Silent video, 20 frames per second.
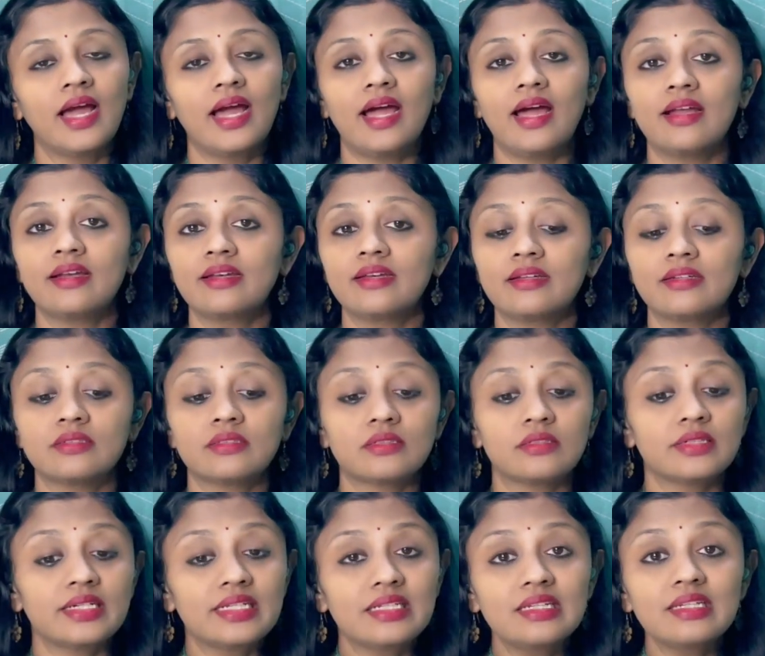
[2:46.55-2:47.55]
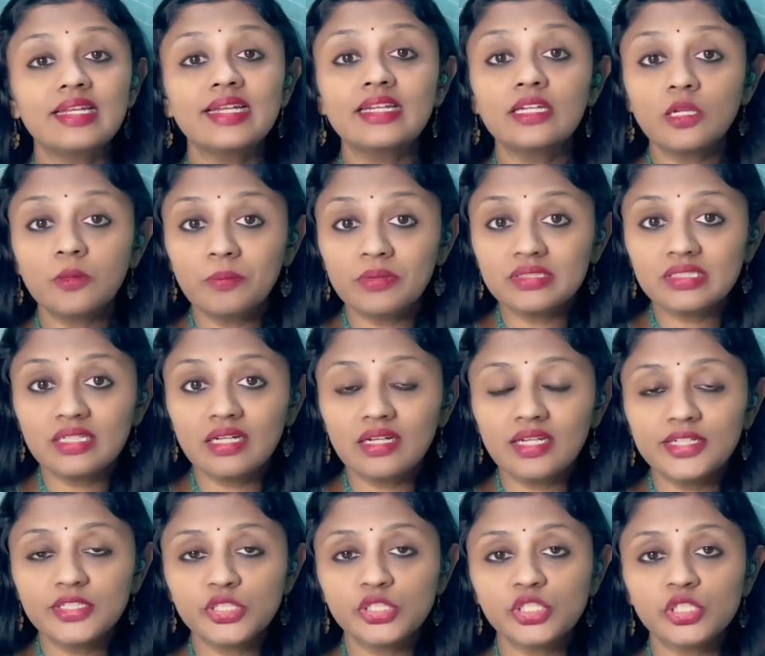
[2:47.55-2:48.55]
And in interpersonal
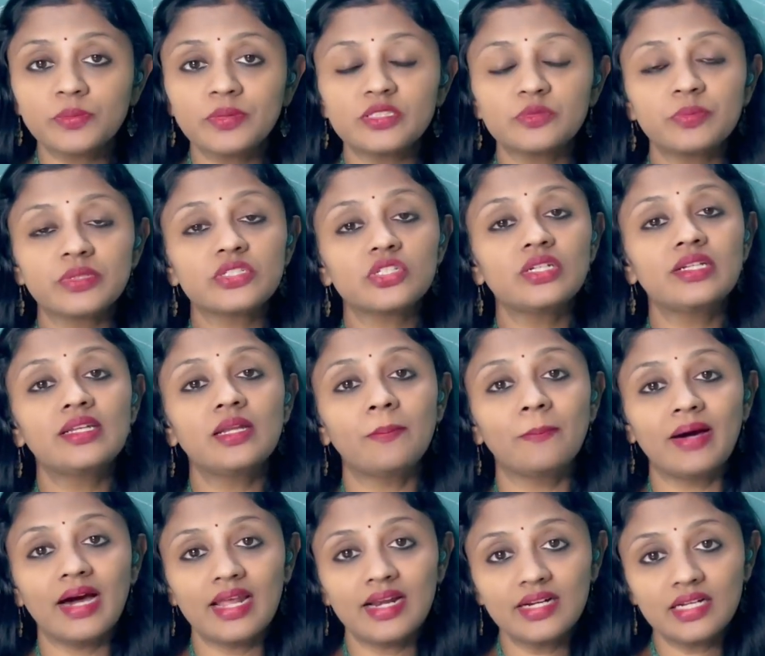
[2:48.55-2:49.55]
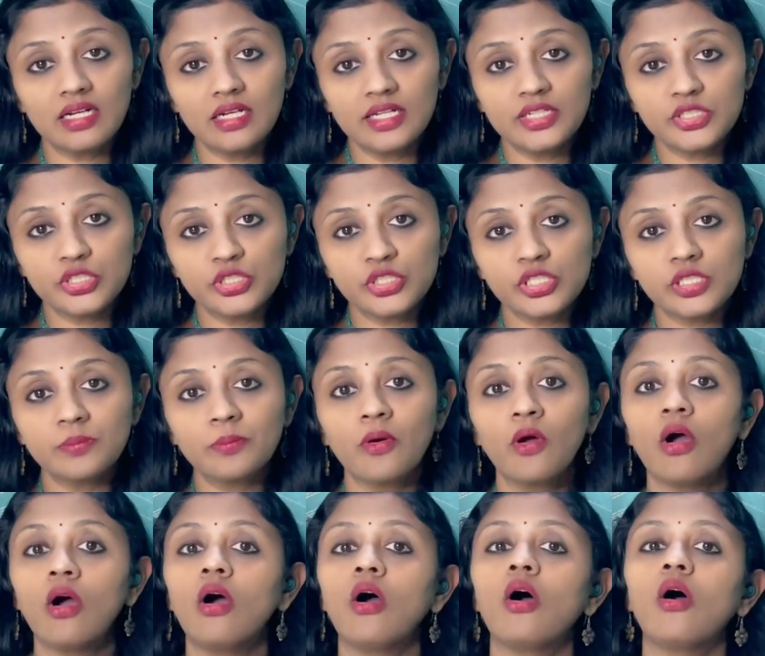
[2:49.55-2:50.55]
relationship, especially in a marital relationship
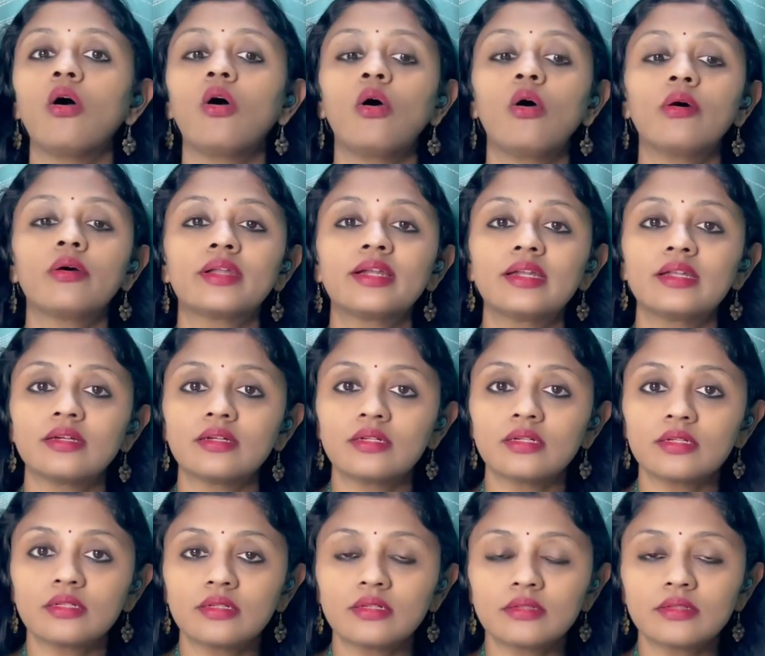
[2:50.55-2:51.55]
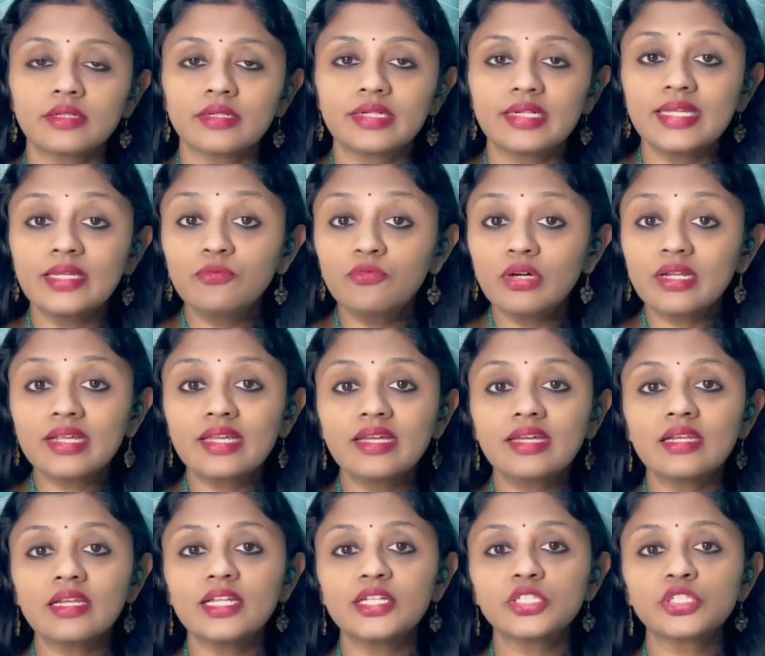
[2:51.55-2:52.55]
or in a team working
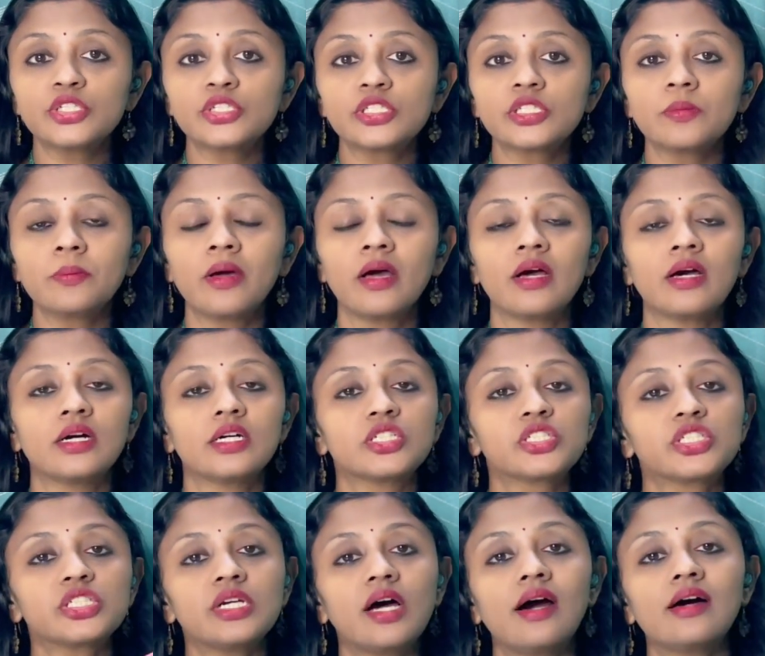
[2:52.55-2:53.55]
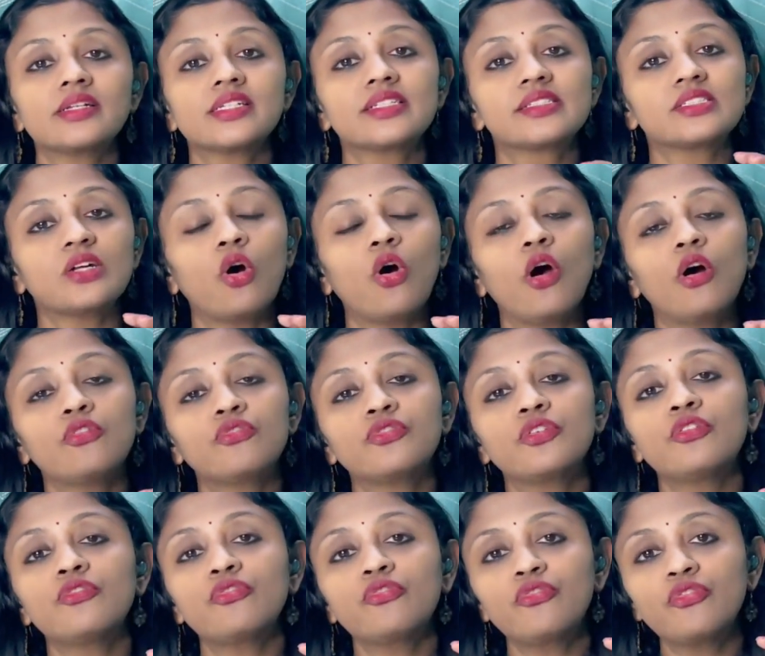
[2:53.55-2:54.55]
relationship, sharks
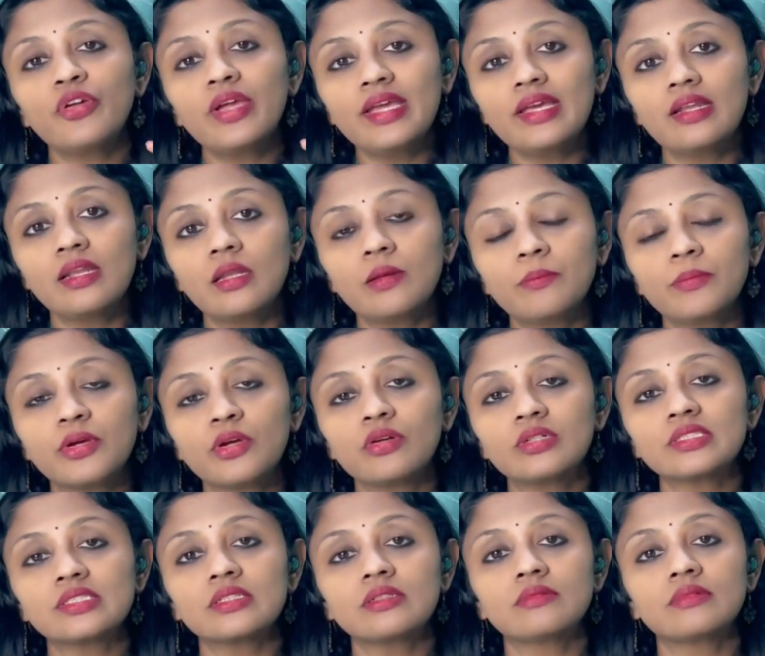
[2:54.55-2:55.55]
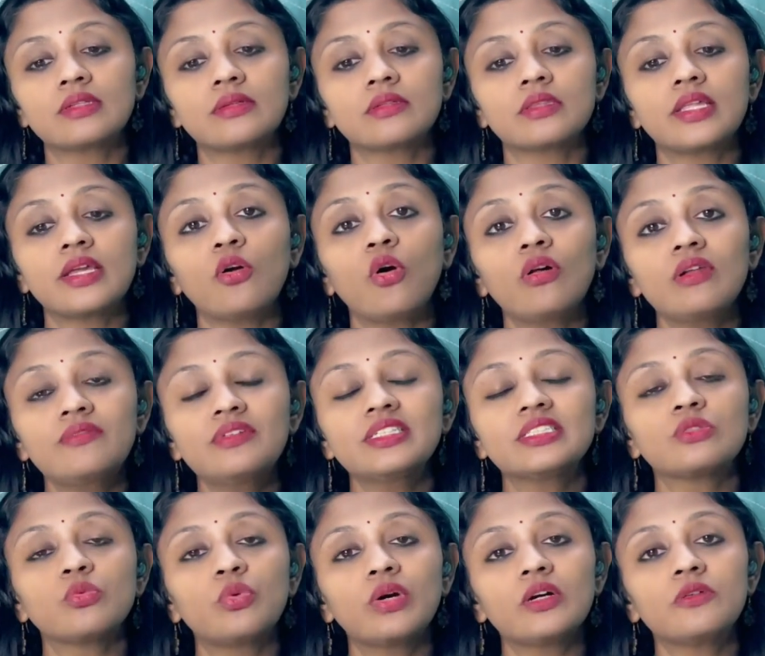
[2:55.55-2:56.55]
often fail, because they
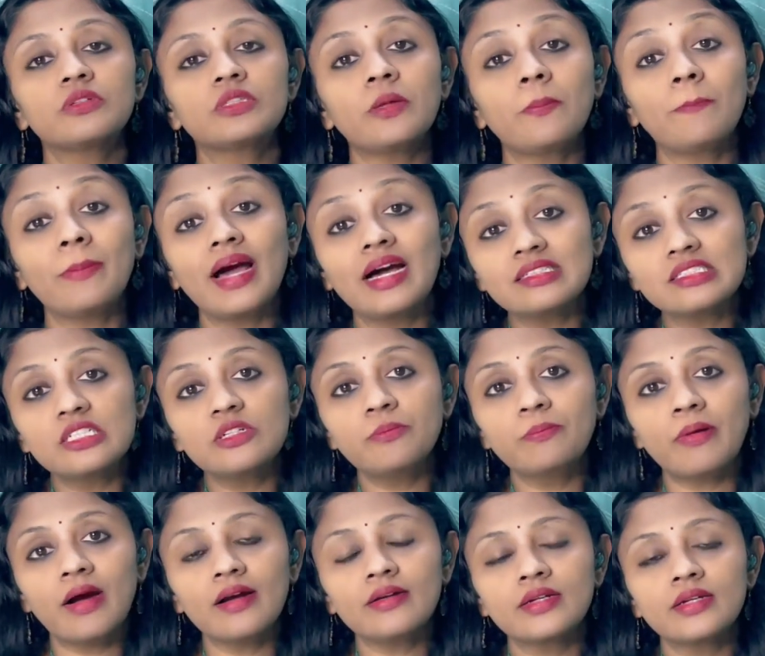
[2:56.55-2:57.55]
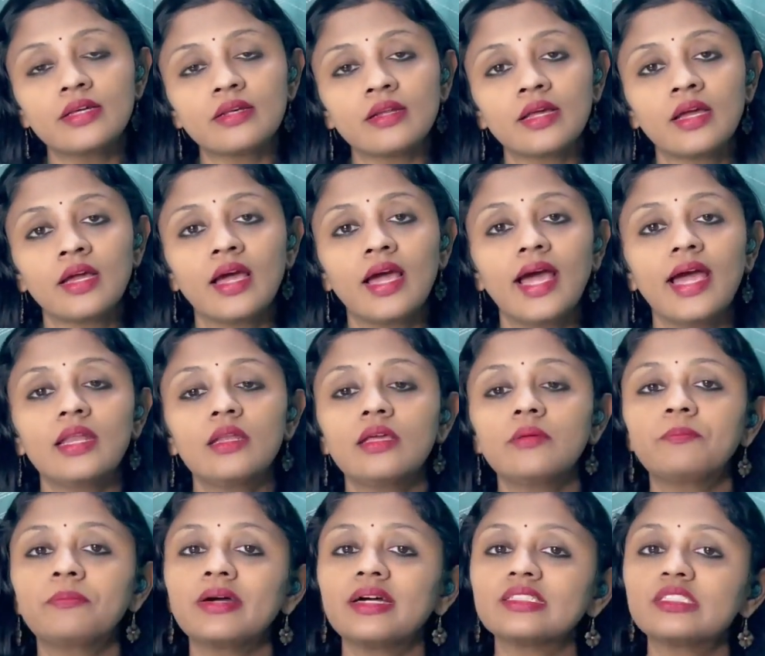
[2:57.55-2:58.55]
always work with a passive partner, and
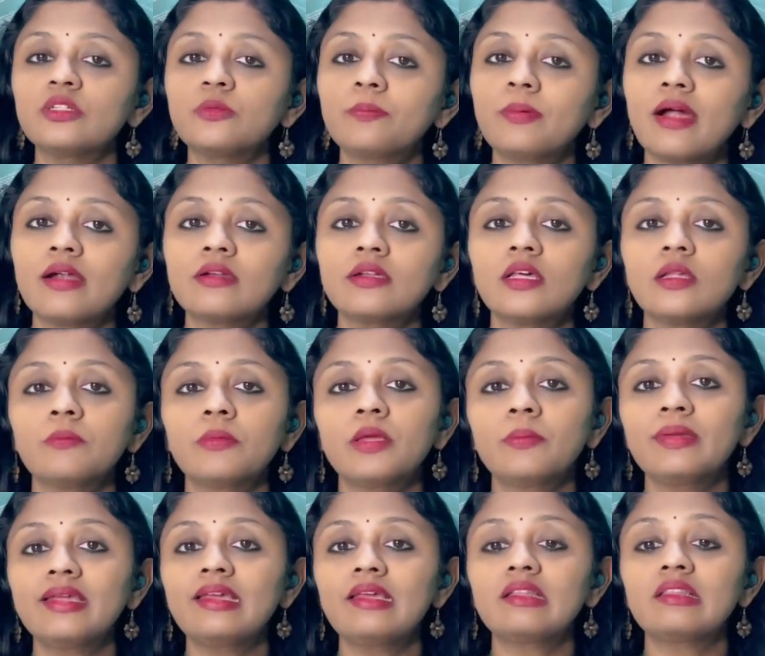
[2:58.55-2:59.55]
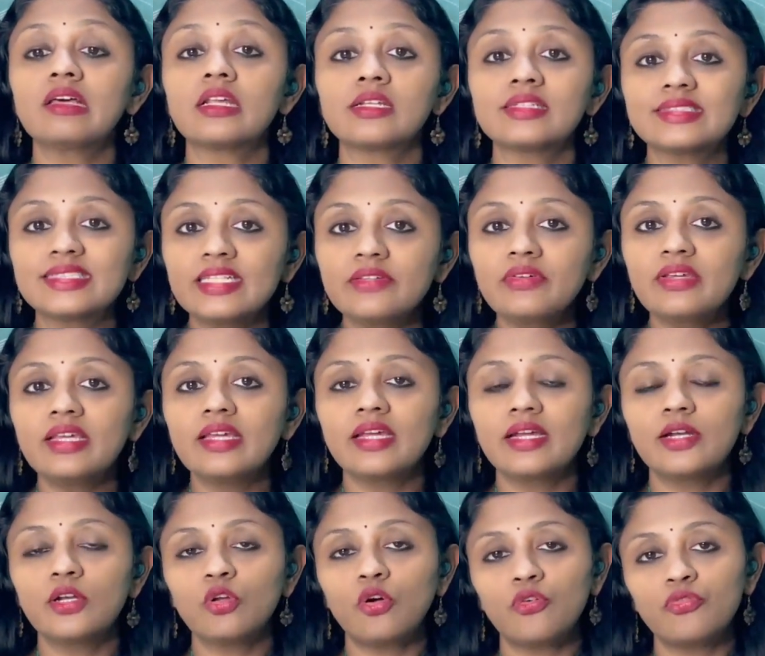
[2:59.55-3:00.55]
a passive partner may be in the receiving
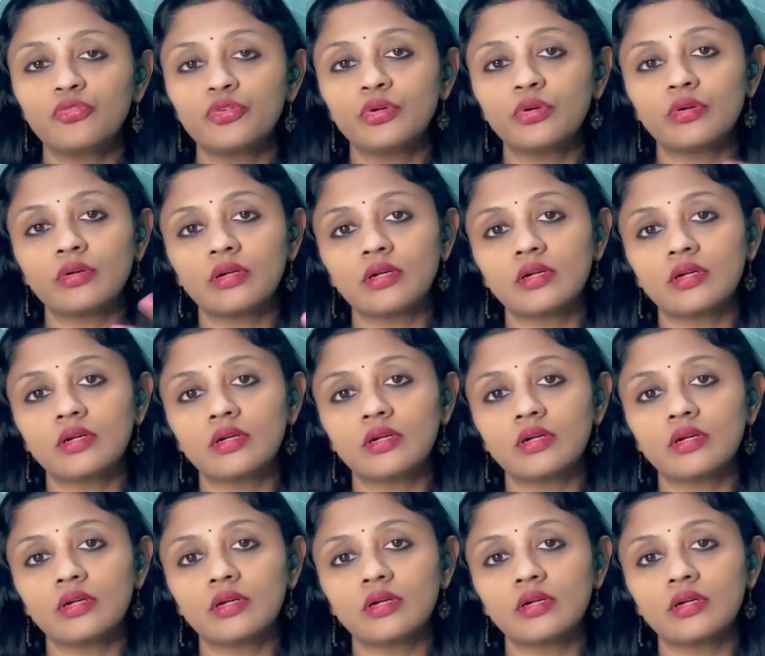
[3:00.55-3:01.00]
end of your